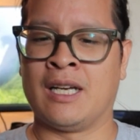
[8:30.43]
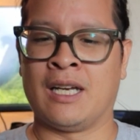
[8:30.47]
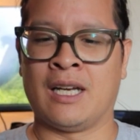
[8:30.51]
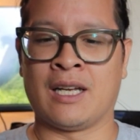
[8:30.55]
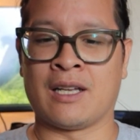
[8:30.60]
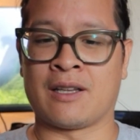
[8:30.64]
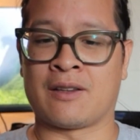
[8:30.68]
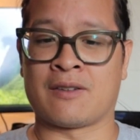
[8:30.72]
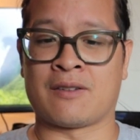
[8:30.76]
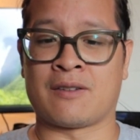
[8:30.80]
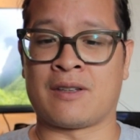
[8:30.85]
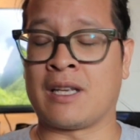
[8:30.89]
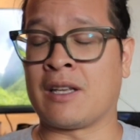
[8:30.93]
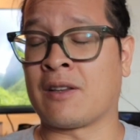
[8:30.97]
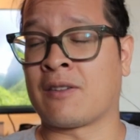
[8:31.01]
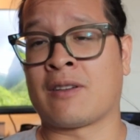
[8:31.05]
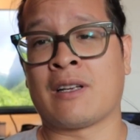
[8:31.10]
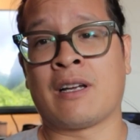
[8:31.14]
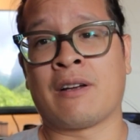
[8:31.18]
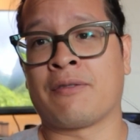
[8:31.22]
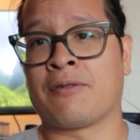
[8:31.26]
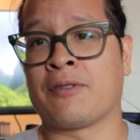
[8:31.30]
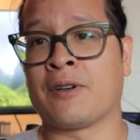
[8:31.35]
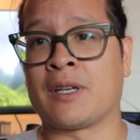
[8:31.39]
It's
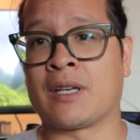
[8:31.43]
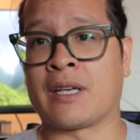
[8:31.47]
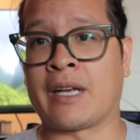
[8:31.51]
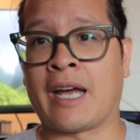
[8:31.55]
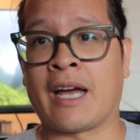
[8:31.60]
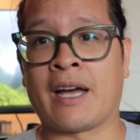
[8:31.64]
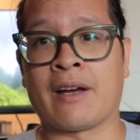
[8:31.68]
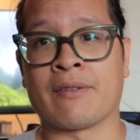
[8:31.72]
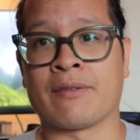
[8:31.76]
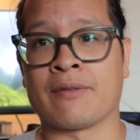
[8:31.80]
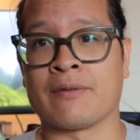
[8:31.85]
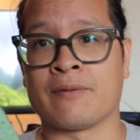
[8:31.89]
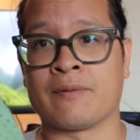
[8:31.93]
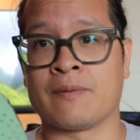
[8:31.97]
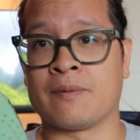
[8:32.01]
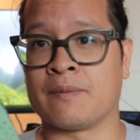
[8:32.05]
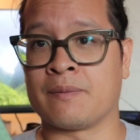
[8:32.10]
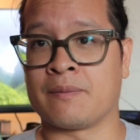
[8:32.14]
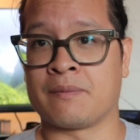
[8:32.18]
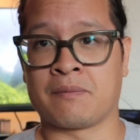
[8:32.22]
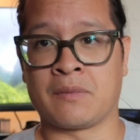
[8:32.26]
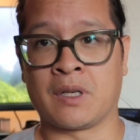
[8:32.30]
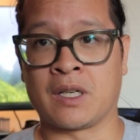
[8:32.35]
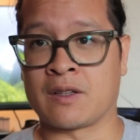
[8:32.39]
not fun to have
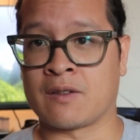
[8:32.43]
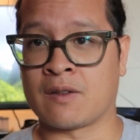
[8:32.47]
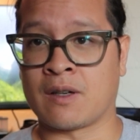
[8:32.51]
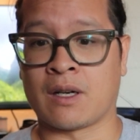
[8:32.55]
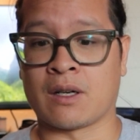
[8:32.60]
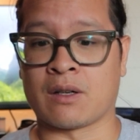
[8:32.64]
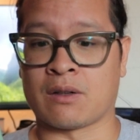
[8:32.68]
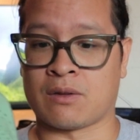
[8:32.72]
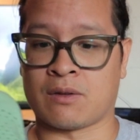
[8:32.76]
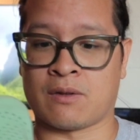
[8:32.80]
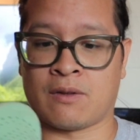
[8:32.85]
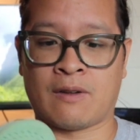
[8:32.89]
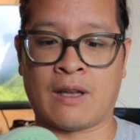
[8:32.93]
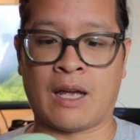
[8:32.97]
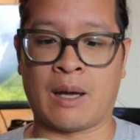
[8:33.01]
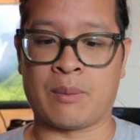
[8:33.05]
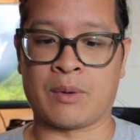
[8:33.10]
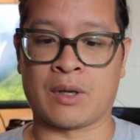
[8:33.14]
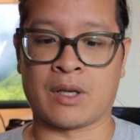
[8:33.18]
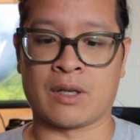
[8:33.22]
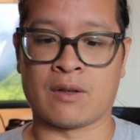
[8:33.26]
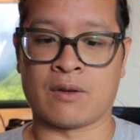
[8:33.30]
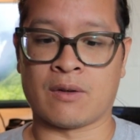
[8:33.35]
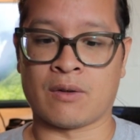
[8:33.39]
a tongue
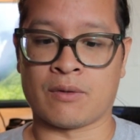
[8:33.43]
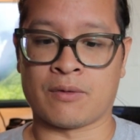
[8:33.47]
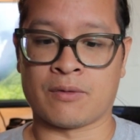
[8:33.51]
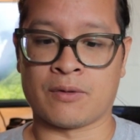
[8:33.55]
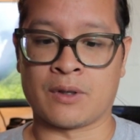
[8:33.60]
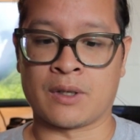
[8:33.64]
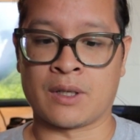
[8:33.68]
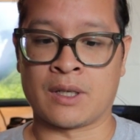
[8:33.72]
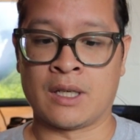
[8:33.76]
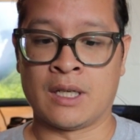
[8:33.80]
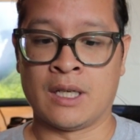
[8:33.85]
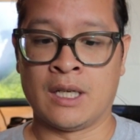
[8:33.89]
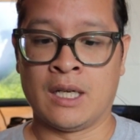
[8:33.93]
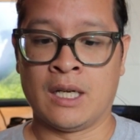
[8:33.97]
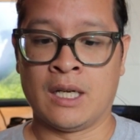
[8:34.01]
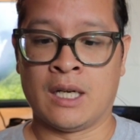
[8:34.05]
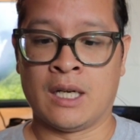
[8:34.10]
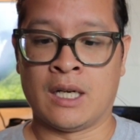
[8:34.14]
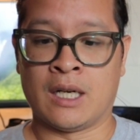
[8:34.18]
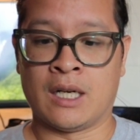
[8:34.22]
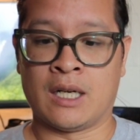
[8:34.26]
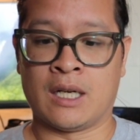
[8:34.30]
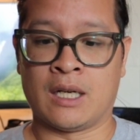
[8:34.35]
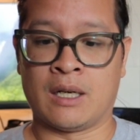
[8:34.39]
stabbing into your foot.
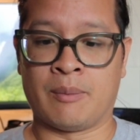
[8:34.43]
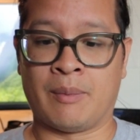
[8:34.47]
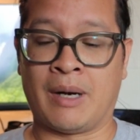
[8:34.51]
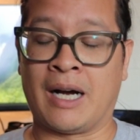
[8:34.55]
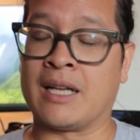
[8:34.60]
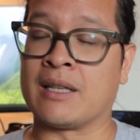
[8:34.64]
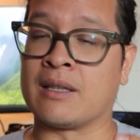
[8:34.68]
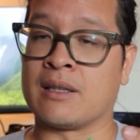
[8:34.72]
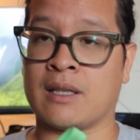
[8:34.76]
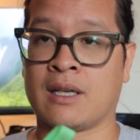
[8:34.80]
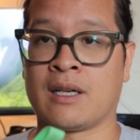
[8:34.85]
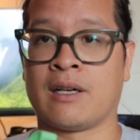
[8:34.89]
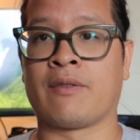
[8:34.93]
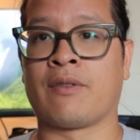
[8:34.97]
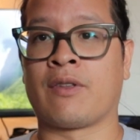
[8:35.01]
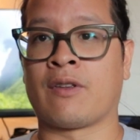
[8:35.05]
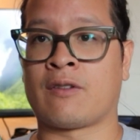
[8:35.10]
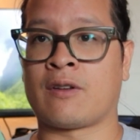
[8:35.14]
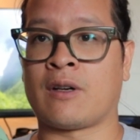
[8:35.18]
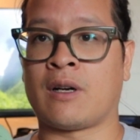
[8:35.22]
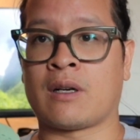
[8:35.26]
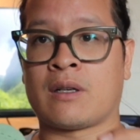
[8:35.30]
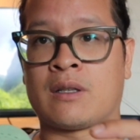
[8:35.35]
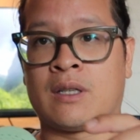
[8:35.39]
I love the
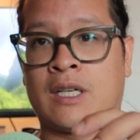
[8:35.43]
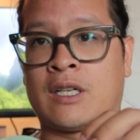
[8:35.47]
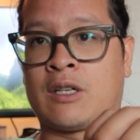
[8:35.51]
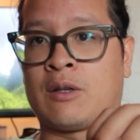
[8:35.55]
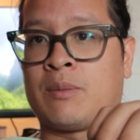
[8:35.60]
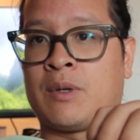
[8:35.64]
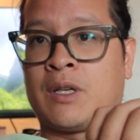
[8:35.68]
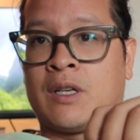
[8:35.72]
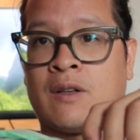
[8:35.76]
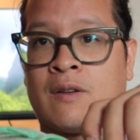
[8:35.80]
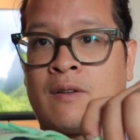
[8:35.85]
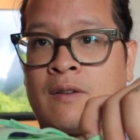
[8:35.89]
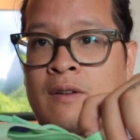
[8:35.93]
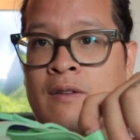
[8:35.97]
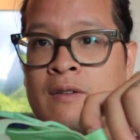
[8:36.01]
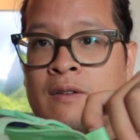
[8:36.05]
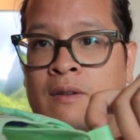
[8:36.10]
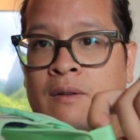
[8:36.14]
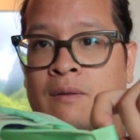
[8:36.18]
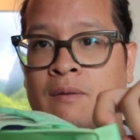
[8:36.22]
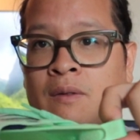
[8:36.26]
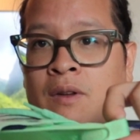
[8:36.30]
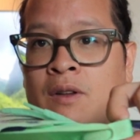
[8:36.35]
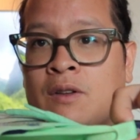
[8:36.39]
sock liner because
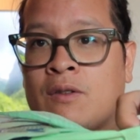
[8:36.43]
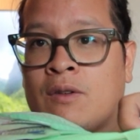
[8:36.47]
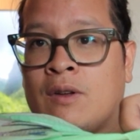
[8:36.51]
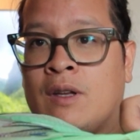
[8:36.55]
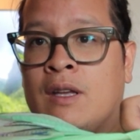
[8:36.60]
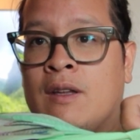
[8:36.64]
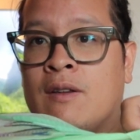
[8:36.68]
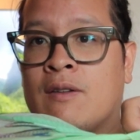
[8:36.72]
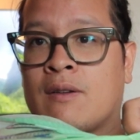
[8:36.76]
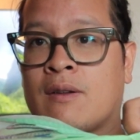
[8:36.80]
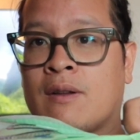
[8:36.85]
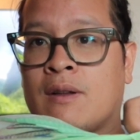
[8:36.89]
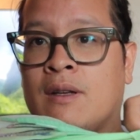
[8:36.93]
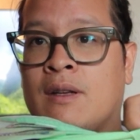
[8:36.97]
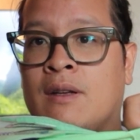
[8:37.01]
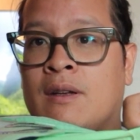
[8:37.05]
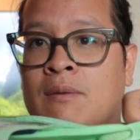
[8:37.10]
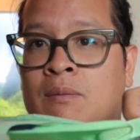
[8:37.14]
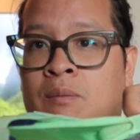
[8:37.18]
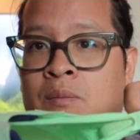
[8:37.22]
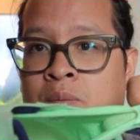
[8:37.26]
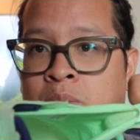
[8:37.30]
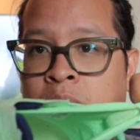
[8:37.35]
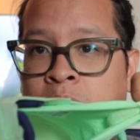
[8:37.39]
it's
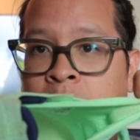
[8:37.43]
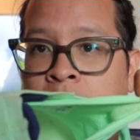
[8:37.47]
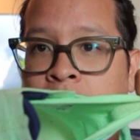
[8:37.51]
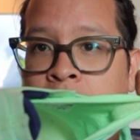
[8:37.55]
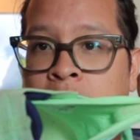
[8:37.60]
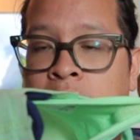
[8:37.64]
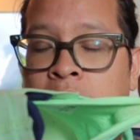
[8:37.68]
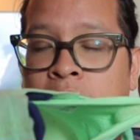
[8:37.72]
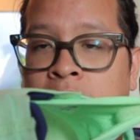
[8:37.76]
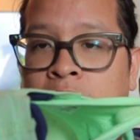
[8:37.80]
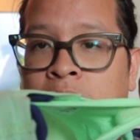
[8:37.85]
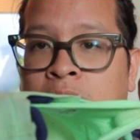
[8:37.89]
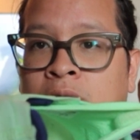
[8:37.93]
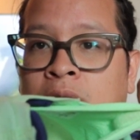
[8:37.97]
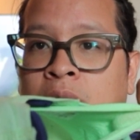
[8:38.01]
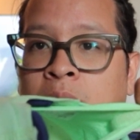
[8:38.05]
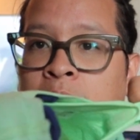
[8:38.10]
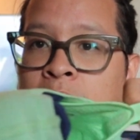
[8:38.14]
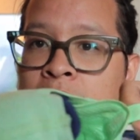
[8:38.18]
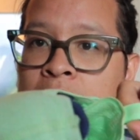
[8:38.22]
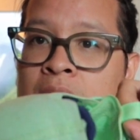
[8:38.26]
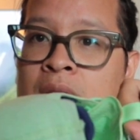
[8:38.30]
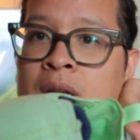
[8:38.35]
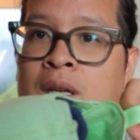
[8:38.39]
easily, you
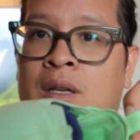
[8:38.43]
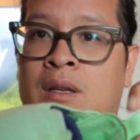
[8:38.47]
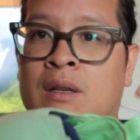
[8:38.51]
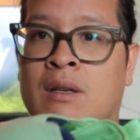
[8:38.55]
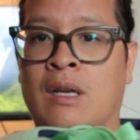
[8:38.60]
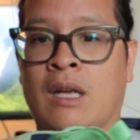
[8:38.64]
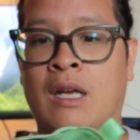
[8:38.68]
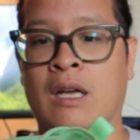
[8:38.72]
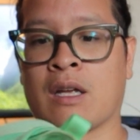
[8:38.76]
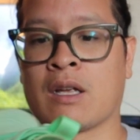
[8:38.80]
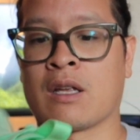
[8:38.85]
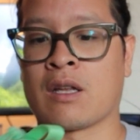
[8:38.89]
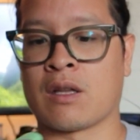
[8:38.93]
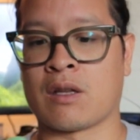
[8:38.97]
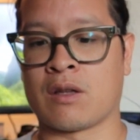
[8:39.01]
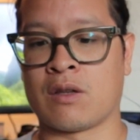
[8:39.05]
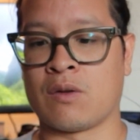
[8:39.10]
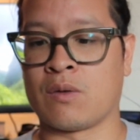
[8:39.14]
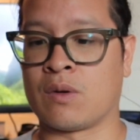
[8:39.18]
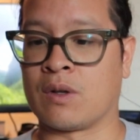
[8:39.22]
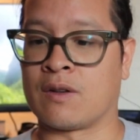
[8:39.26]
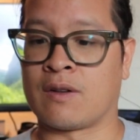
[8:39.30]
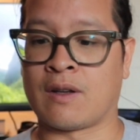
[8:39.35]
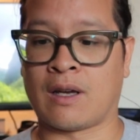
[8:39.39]
slip it in and
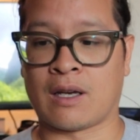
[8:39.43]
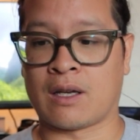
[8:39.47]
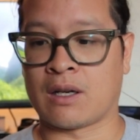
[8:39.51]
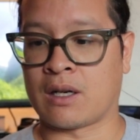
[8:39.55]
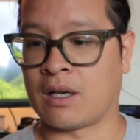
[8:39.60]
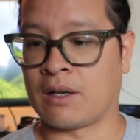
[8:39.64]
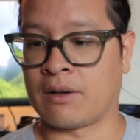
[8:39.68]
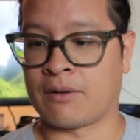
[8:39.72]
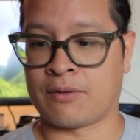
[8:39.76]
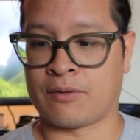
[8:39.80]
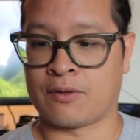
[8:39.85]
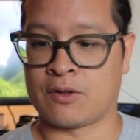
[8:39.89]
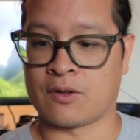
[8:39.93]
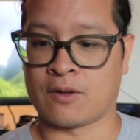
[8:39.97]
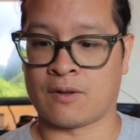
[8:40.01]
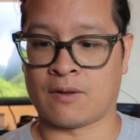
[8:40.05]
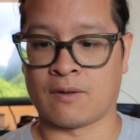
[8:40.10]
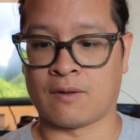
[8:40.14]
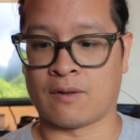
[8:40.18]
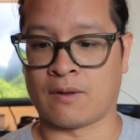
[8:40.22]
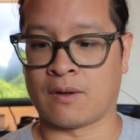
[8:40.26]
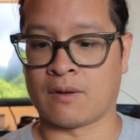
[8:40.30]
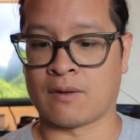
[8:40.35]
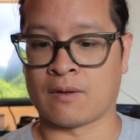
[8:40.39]
you can take it off just
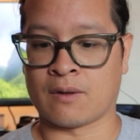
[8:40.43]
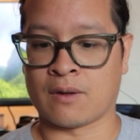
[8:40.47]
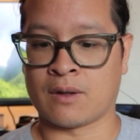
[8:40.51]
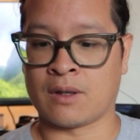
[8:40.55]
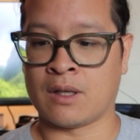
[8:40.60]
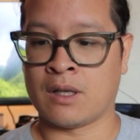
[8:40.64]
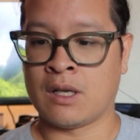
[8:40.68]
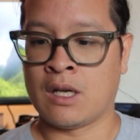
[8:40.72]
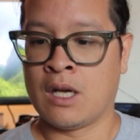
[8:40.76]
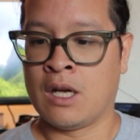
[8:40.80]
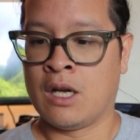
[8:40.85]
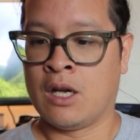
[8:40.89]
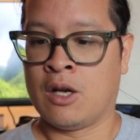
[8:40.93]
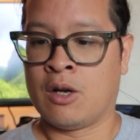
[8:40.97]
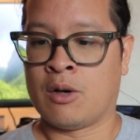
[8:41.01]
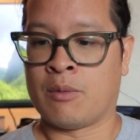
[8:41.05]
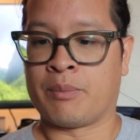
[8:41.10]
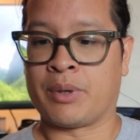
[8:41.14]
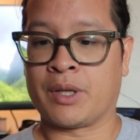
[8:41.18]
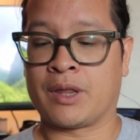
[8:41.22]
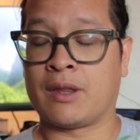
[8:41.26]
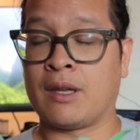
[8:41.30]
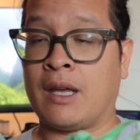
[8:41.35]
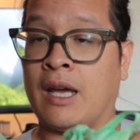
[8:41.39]
as easily.
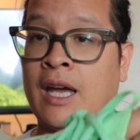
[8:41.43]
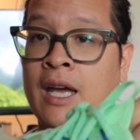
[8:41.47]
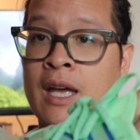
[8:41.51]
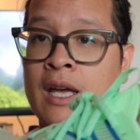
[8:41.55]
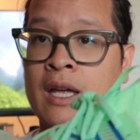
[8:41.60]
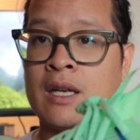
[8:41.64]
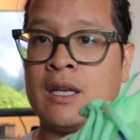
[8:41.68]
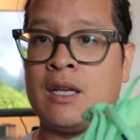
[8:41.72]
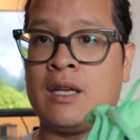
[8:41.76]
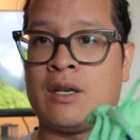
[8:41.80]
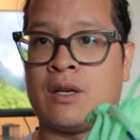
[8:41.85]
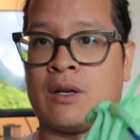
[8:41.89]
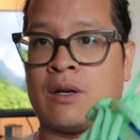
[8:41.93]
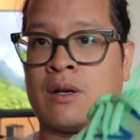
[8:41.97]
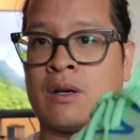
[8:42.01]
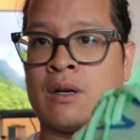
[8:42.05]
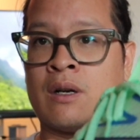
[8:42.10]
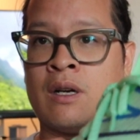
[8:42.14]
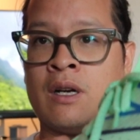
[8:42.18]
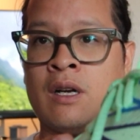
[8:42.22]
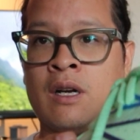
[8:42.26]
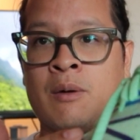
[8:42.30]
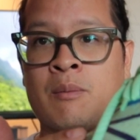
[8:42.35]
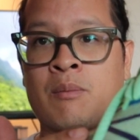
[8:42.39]
But the end here
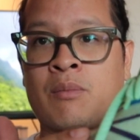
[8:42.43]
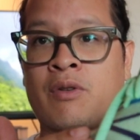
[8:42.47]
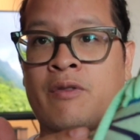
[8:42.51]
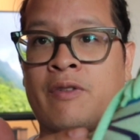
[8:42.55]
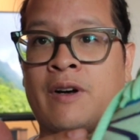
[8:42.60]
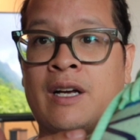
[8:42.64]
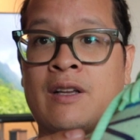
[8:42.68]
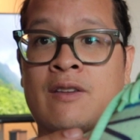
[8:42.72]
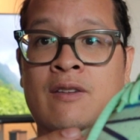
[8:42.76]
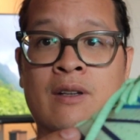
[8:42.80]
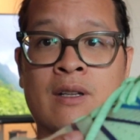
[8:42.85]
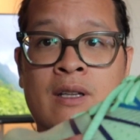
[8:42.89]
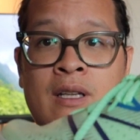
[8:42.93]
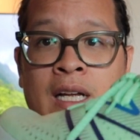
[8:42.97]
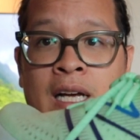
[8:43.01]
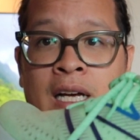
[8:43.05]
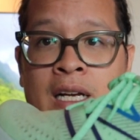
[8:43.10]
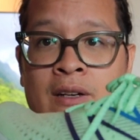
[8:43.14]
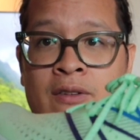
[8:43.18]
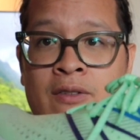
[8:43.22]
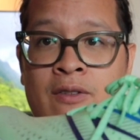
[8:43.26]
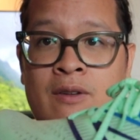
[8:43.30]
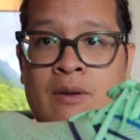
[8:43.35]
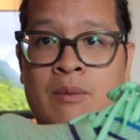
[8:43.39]
provides a
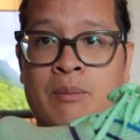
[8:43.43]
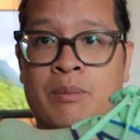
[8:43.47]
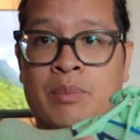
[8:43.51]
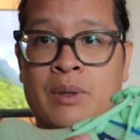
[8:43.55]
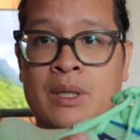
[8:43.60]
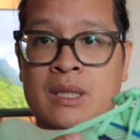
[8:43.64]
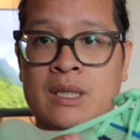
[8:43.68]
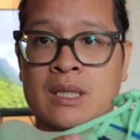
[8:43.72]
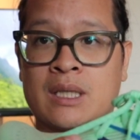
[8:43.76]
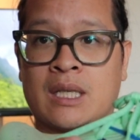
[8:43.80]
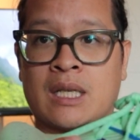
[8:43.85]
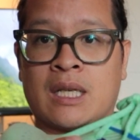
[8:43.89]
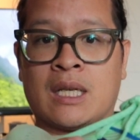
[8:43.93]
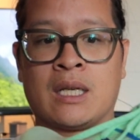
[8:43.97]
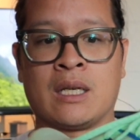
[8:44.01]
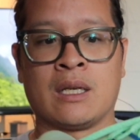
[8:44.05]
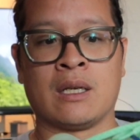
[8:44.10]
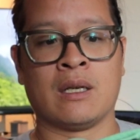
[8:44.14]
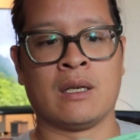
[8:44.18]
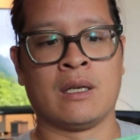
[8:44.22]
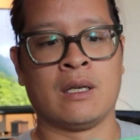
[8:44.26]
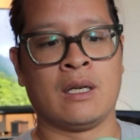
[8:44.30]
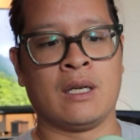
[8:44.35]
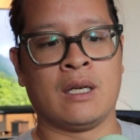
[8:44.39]
lot of stability
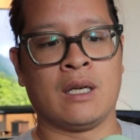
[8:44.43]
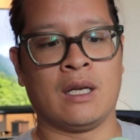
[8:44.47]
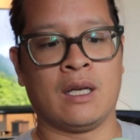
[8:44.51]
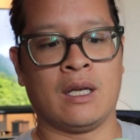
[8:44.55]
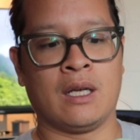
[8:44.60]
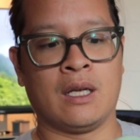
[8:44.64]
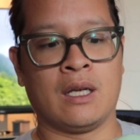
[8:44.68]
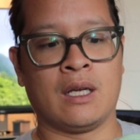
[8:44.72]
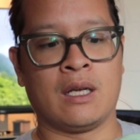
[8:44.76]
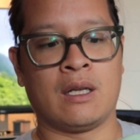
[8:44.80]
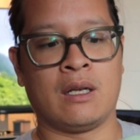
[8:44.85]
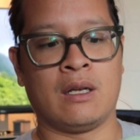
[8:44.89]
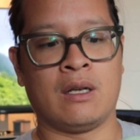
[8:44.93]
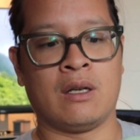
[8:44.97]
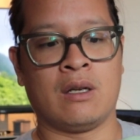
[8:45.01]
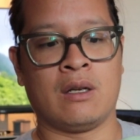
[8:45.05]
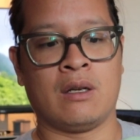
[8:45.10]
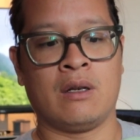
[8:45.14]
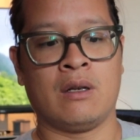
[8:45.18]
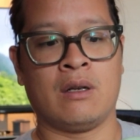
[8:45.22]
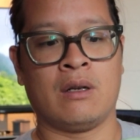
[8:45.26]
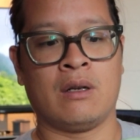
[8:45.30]
in